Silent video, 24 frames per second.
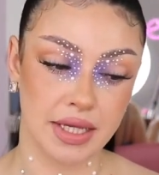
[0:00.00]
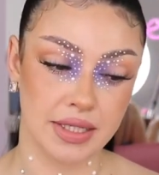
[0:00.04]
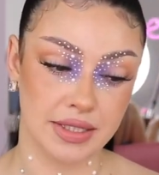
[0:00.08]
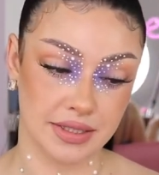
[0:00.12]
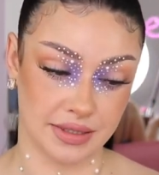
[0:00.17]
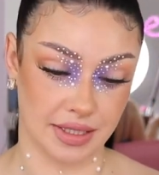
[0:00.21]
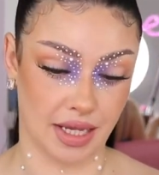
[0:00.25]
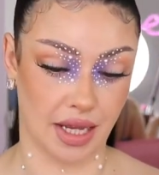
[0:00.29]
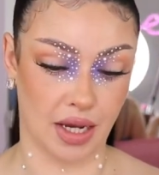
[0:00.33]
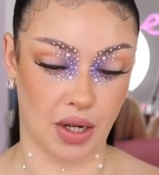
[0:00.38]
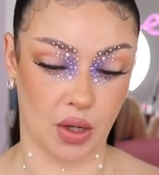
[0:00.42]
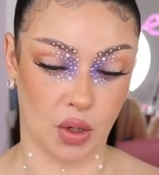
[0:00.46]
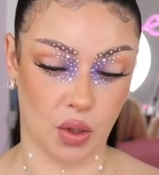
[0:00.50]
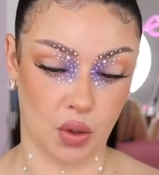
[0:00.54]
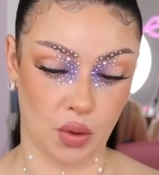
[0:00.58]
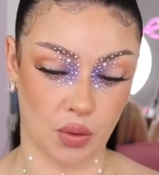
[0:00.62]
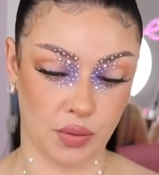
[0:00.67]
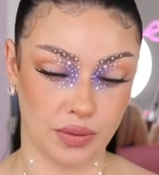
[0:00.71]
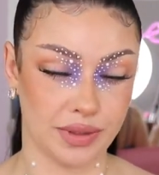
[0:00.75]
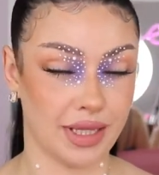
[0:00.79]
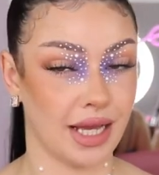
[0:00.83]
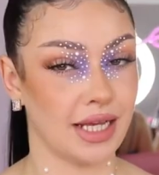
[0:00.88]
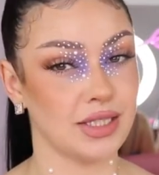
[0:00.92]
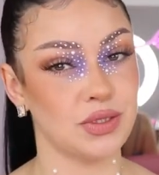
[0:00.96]

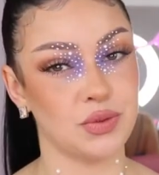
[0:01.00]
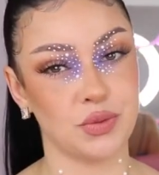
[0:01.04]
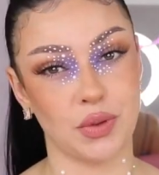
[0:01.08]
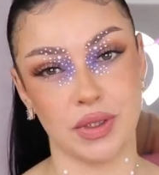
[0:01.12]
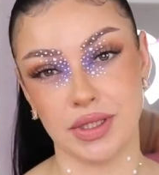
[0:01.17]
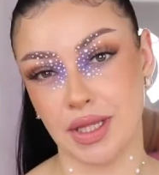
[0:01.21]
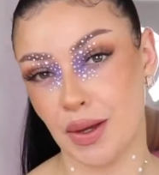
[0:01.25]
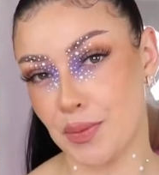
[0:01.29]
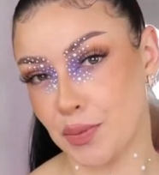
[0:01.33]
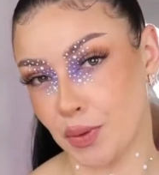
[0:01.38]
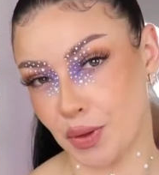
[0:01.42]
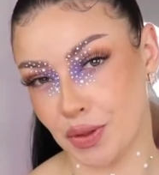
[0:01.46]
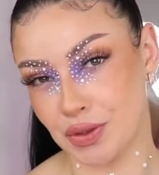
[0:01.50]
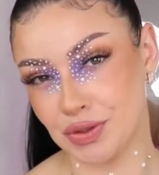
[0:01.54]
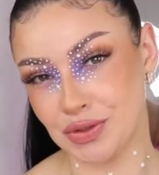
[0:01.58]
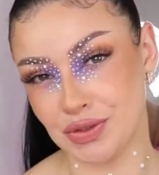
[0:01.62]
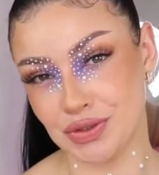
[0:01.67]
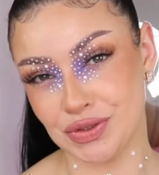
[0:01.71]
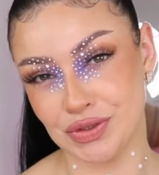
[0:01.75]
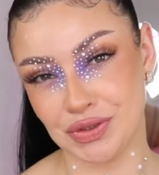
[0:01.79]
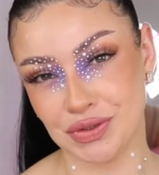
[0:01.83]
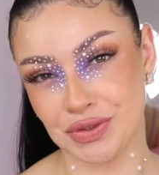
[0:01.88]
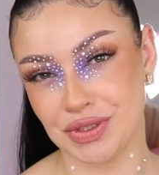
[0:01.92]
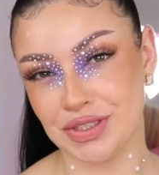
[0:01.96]
So that's what I'm going
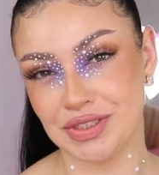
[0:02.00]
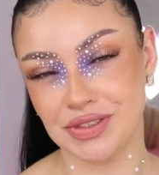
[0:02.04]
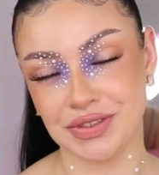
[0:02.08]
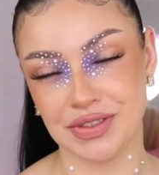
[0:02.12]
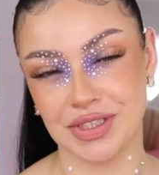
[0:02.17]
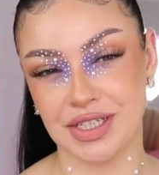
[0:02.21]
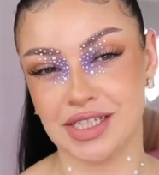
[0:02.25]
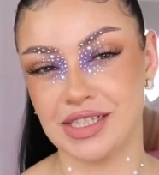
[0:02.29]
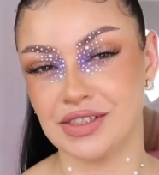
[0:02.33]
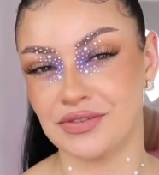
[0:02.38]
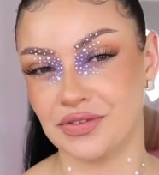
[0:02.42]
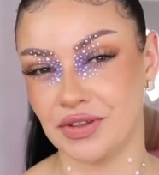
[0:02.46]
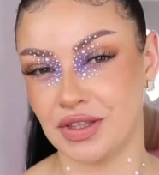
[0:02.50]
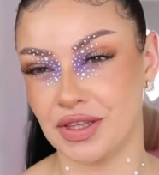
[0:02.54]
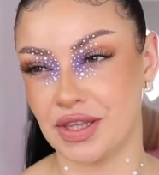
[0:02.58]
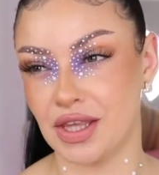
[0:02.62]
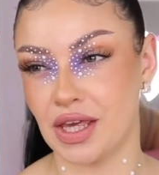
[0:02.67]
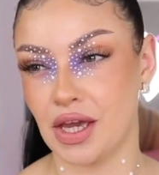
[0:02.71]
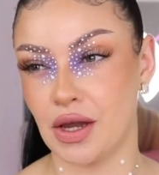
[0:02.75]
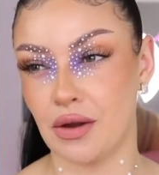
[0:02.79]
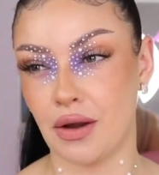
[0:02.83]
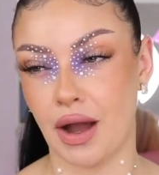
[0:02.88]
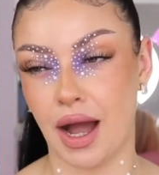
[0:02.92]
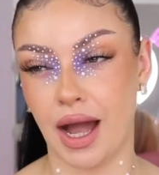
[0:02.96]
to do in today's
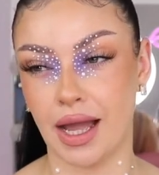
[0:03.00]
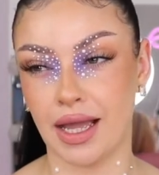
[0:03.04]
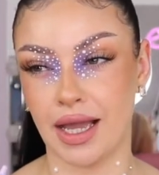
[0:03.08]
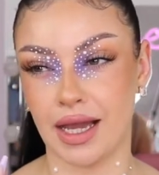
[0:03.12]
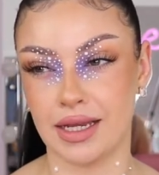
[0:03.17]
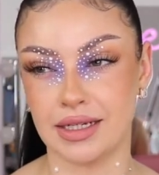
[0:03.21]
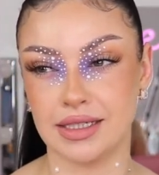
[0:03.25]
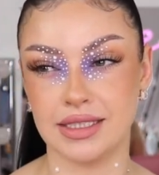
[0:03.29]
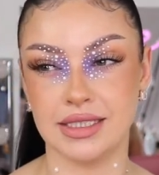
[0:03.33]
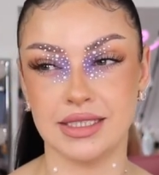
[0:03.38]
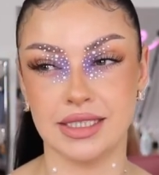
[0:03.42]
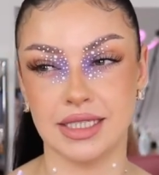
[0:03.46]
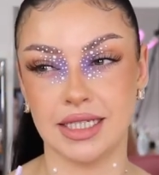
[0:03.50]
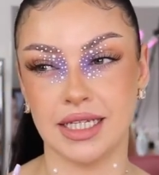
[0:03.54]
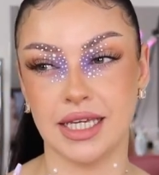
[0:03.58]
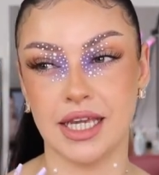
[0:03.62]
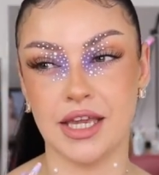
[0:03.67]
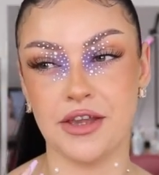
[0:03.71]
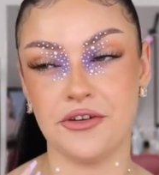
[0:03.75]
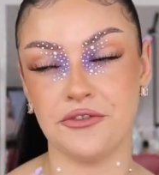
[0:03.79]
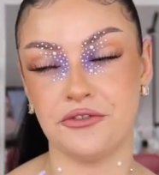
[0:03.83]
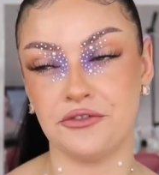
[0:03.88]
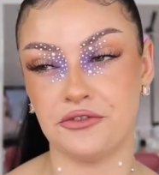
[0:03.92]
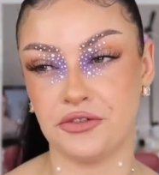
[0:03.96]
video. I
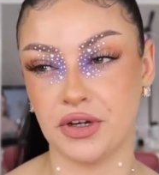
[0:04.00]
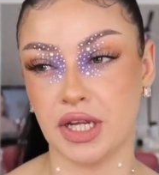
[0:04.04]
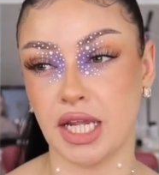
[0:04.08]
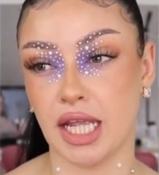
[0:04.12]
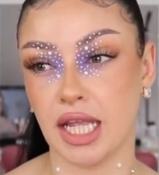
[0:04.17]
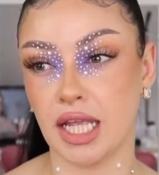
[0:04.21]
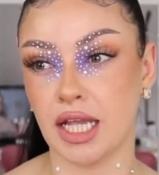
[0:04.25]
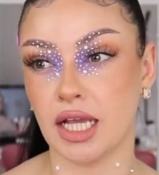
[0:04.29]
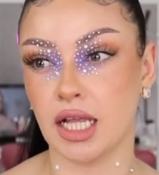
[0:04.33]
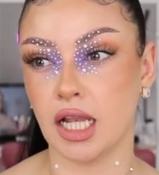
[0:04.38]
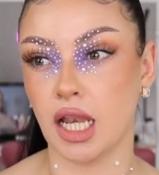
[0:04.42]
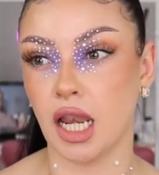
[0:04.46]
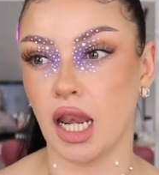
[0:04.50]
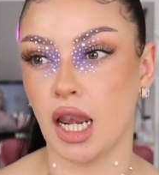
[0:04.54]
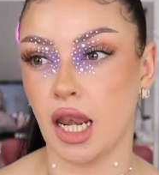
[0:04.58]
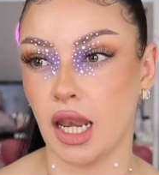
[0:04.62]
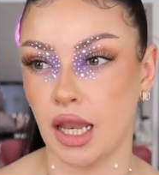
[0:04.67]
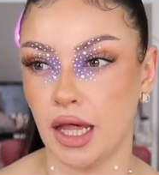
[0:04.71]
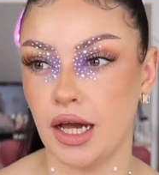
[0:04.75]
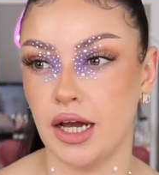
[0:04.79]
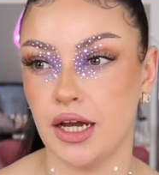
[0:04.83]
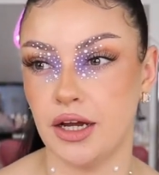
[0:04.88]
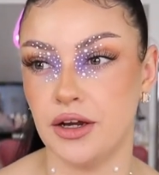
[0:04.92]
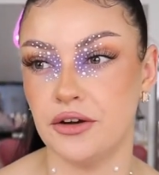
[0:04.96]
honestly freaking
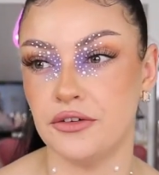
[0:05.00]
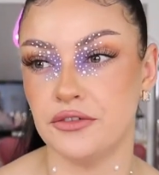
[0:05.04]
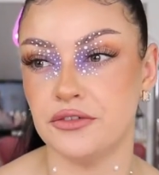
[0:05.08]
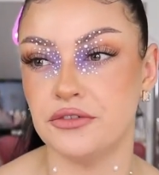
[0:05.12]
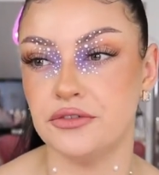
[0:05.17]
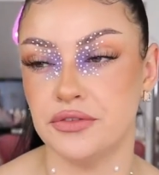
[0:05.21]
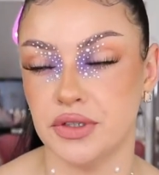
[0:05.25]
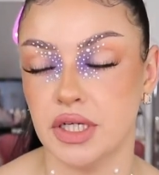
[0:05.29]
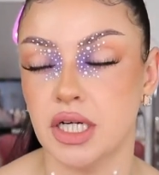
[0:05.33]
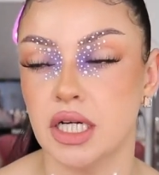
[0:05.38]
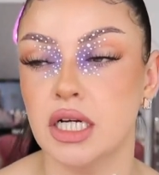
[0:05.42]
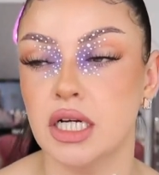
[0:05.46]
love